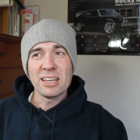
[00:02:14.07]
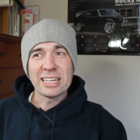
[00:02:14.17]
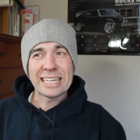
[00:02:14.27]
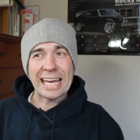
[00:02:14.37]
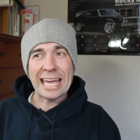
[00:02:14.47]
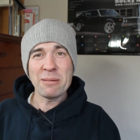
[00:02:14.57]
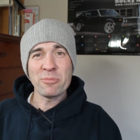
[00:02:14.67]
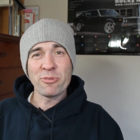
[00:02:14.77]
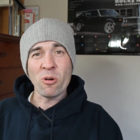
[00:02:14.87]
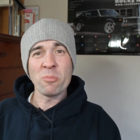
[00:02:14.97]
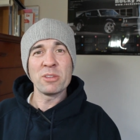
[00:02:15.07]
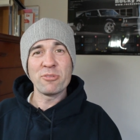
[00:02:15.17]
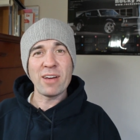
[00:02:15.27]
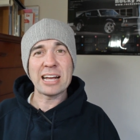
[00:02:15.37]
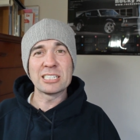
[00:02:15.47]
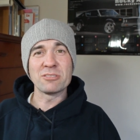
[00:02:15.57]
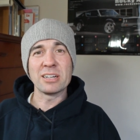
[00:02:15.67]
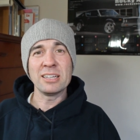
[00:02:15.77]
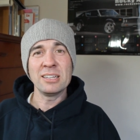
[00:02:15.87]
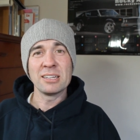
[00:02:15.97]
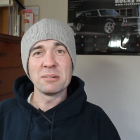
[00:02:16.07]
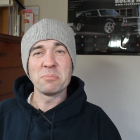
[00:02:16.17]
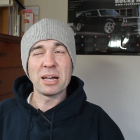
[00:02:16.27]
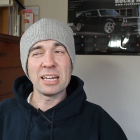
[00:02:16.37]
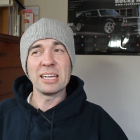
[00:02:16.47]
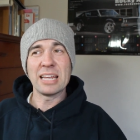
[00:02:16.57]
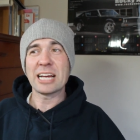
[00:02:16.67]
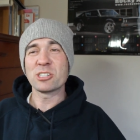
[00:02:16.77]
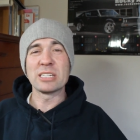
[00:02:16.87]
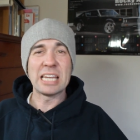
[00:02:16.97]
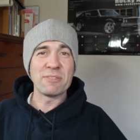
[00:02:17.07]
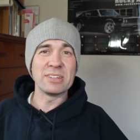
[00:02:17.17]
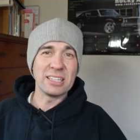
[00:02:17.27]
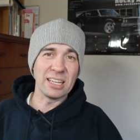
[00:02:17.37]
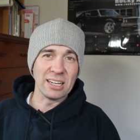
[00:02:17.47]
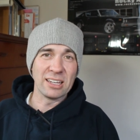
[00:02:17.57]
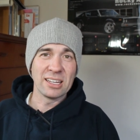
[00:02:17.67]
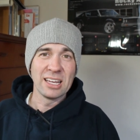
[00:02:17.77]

it came from the factory, but it actually never did.